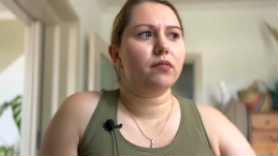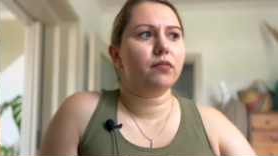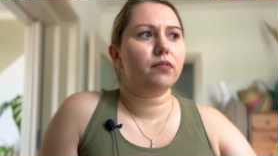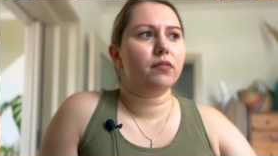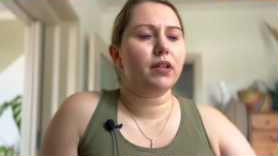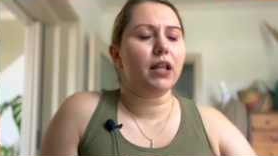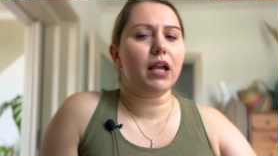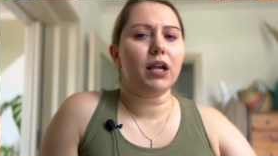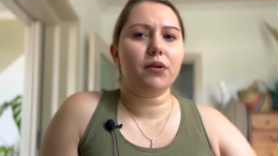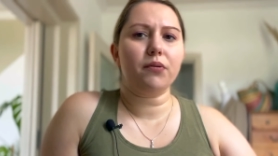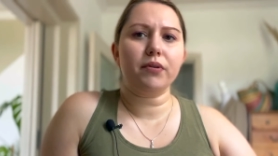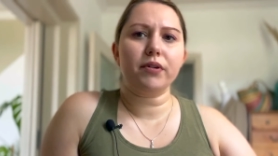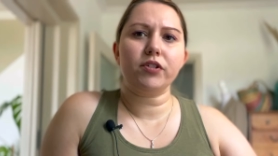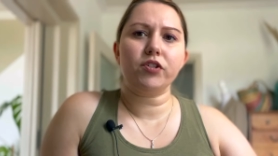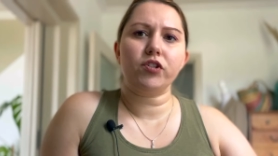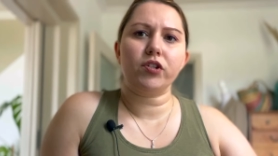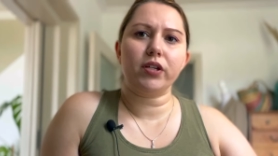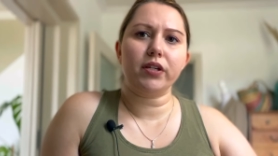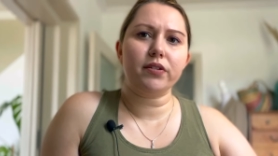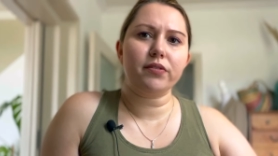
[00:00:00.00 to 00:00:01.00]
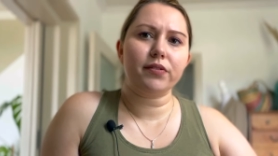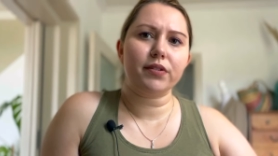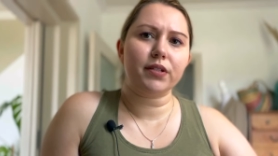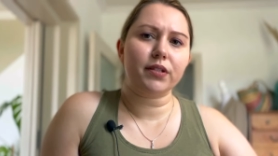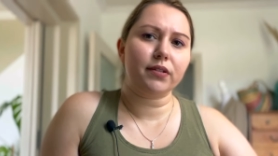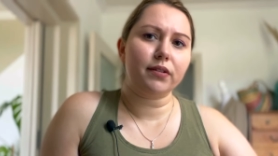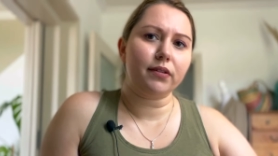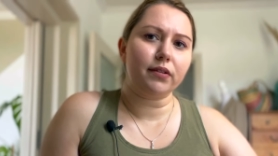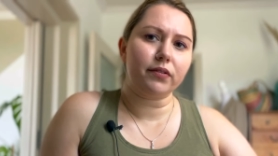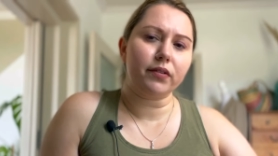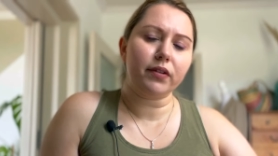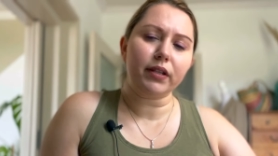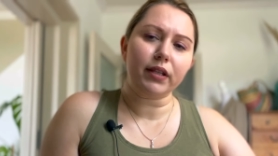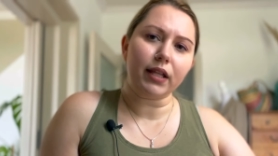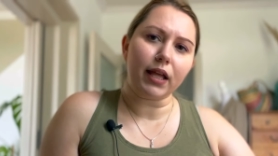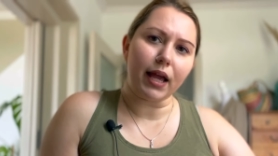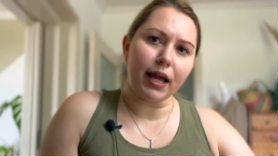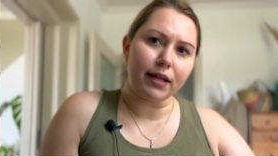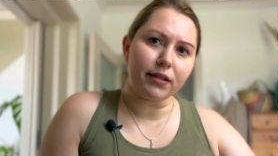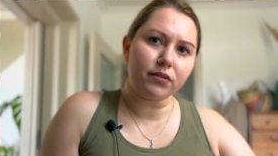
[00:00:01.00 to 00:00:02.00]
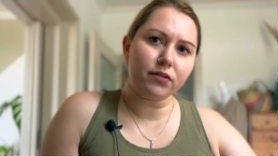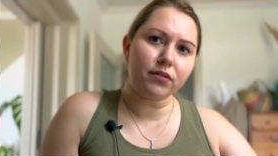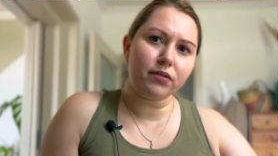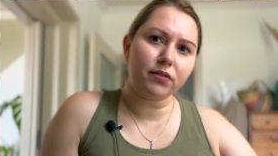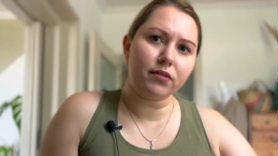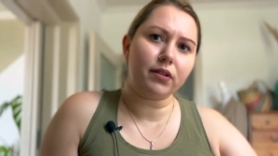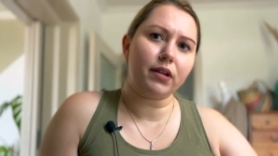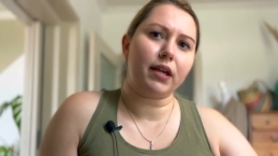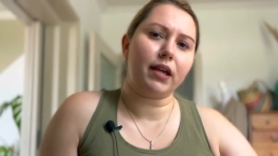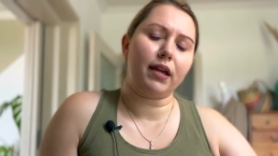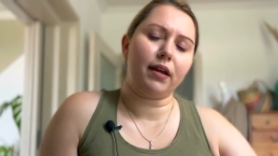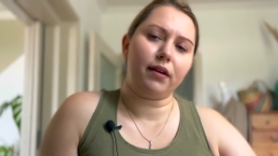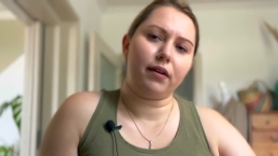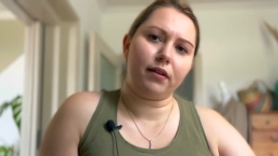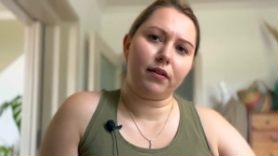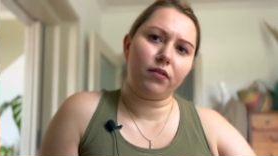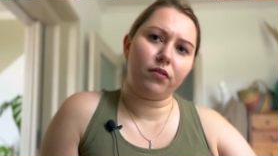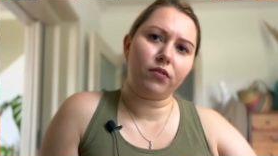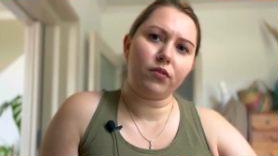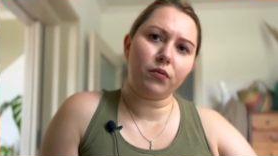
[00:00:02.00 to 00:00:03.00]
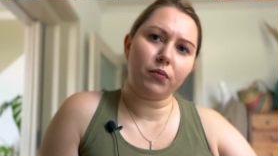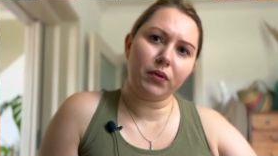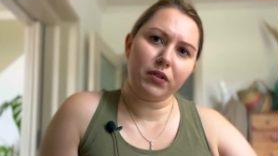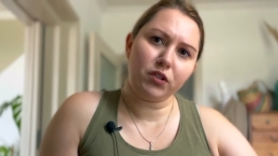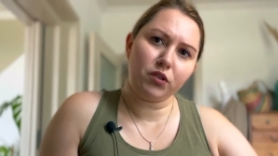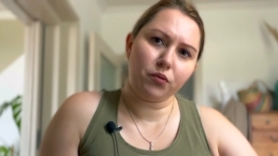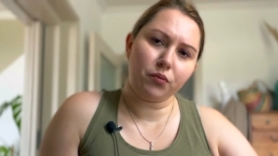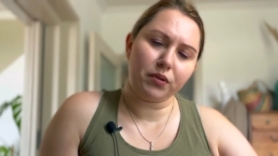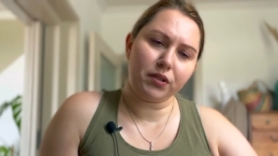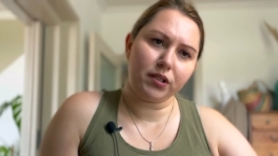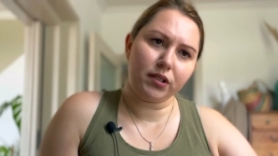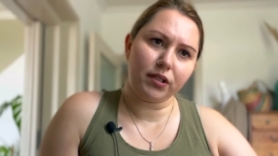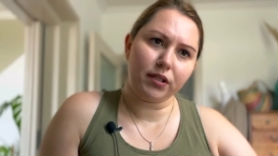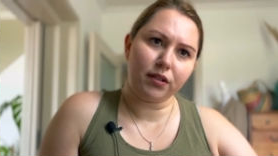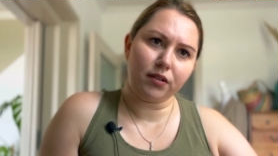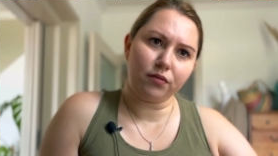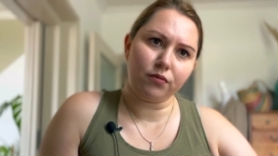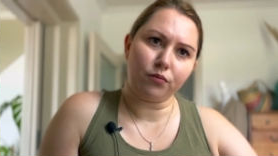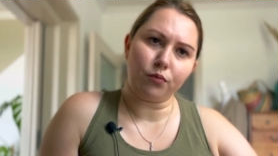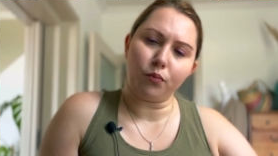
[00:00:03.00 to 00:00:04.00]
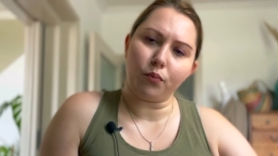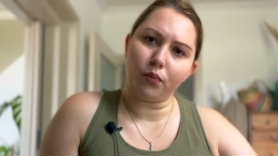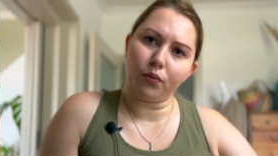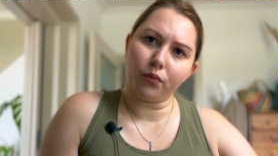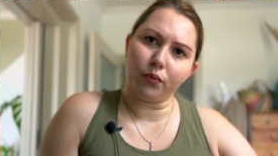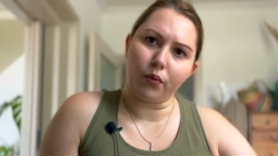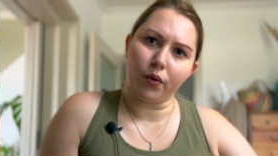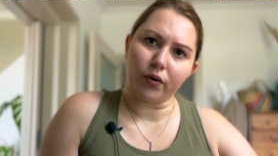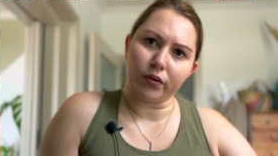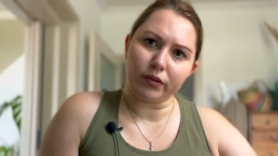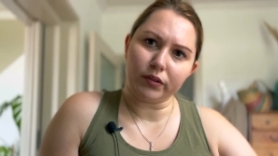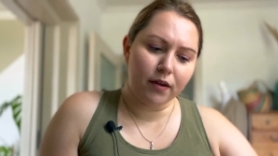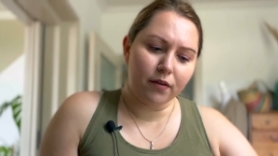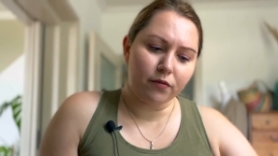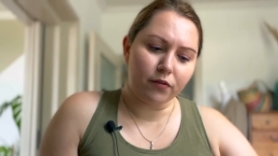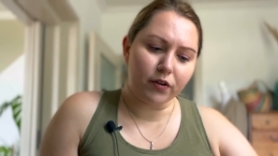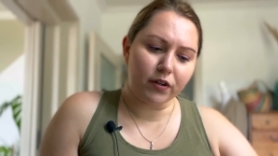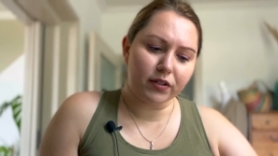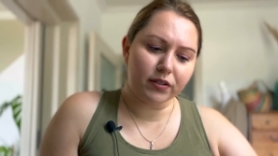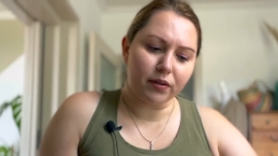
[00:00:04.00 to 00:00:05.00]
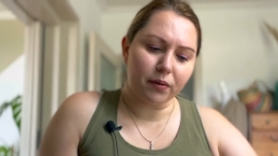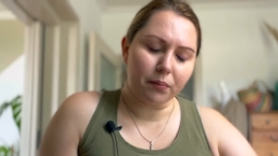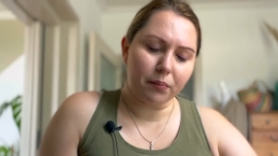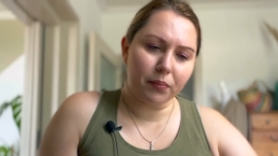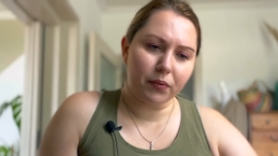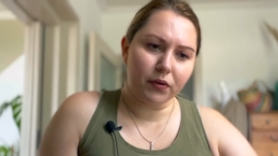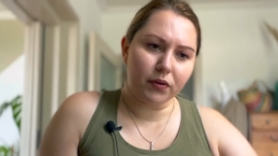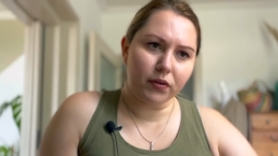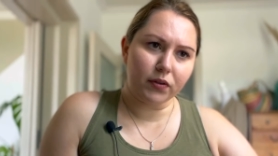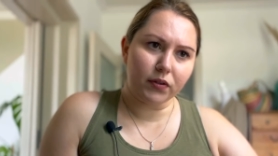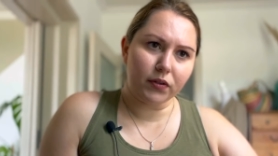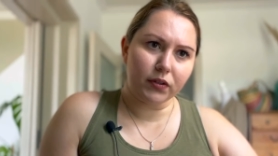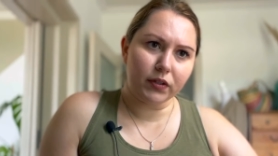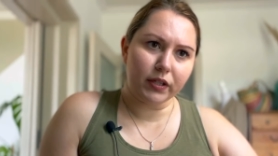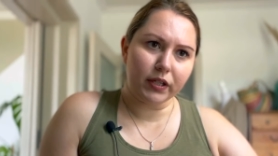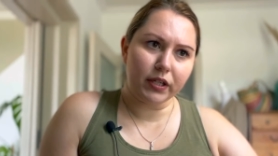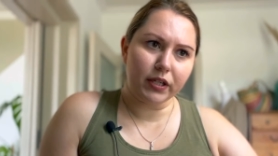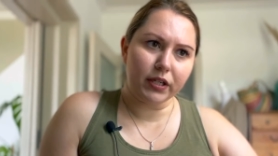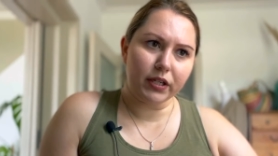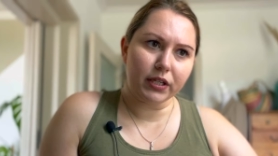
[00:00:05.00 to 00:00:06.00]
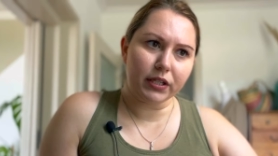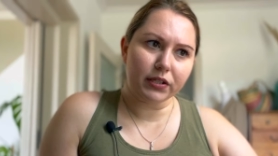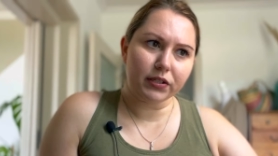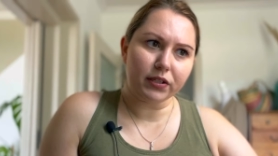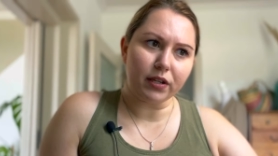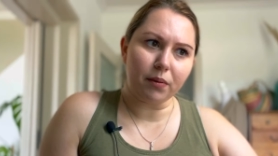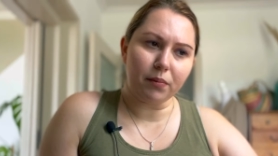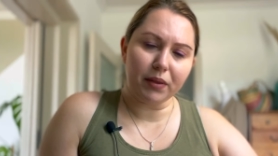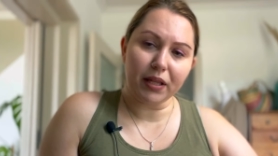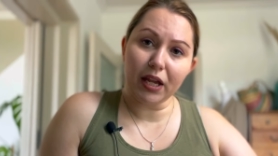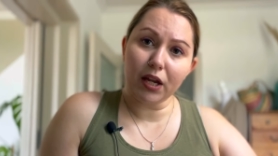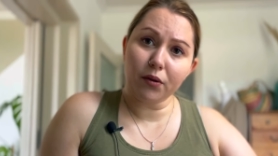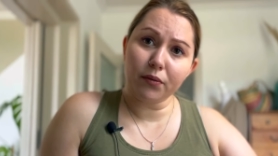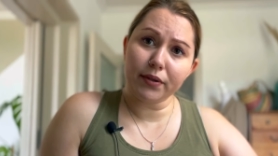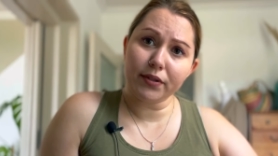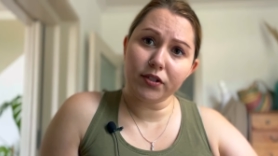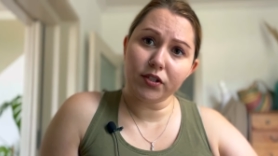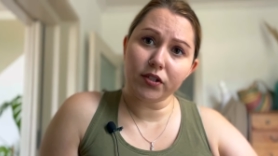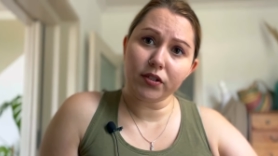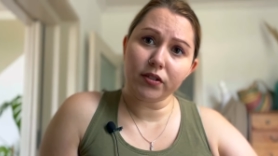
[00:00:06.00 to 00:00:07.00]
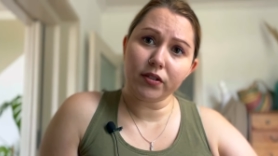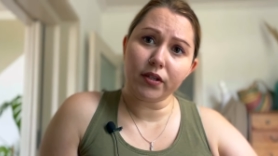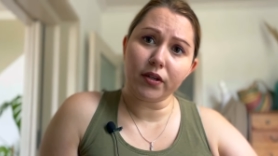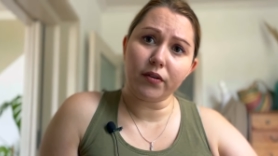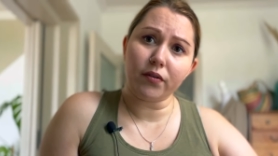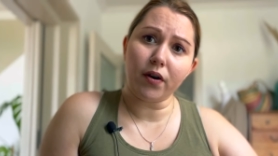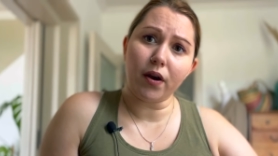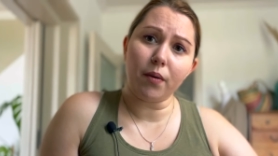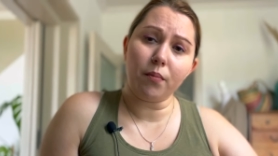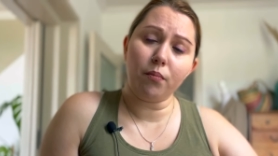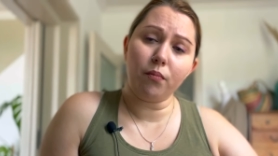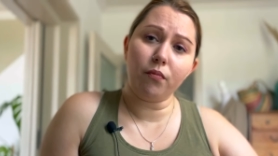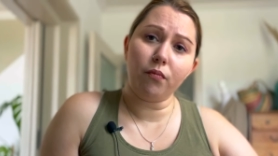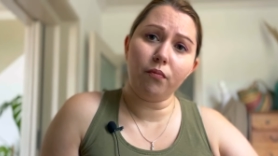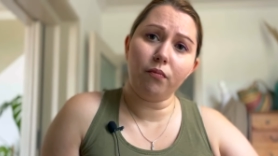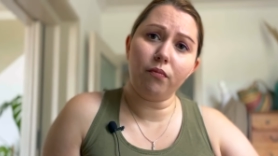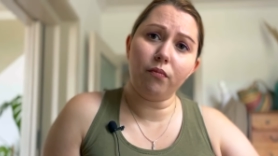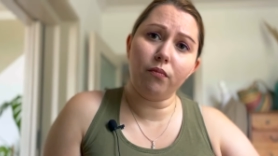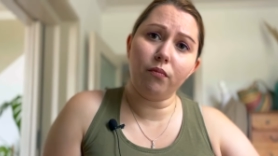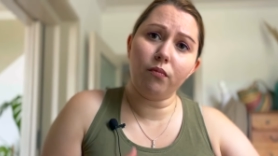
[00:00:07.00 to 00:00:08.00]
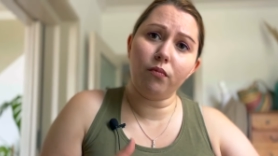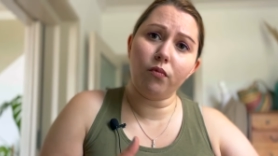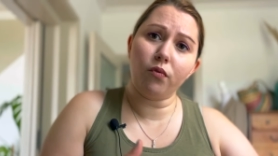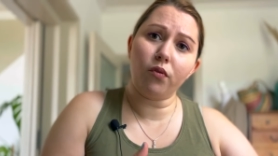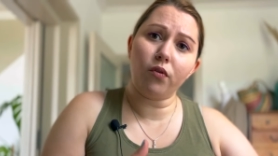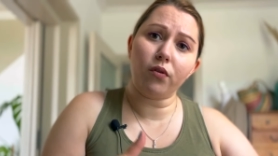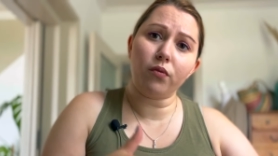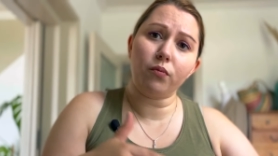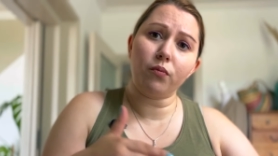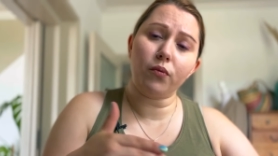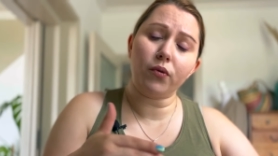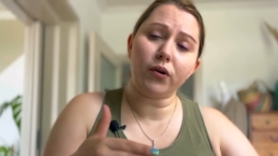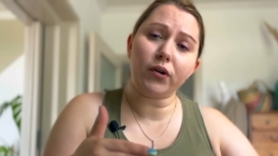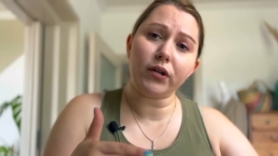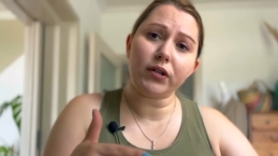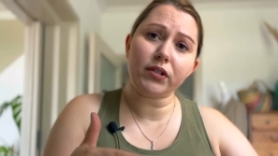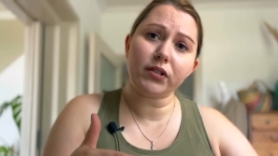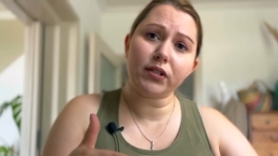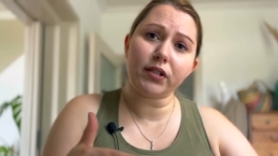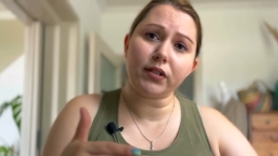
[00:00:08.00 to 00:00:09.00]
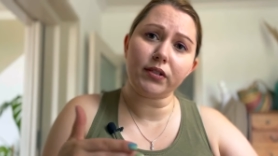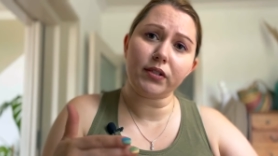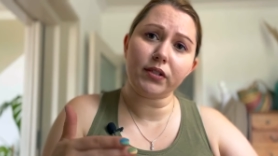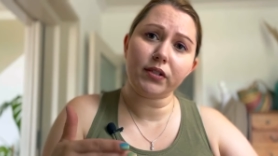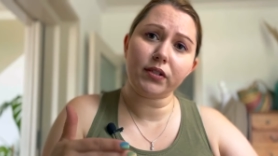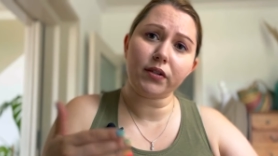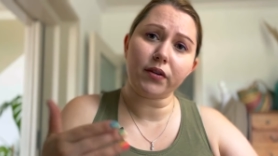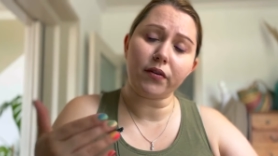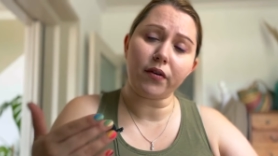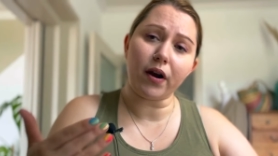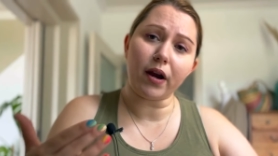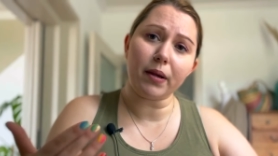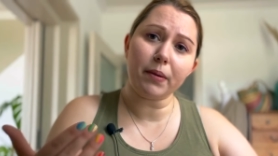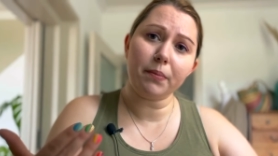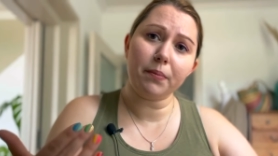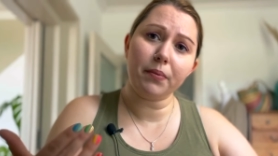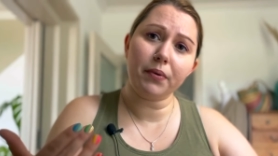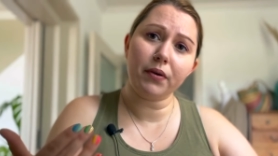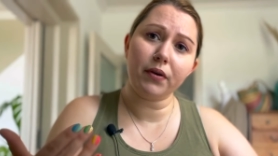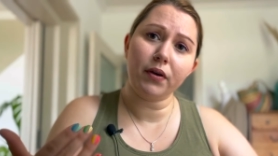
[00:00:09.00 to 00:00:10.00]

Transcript: Language is the lens through which we see the world. For example, in some languages, there are more words that describe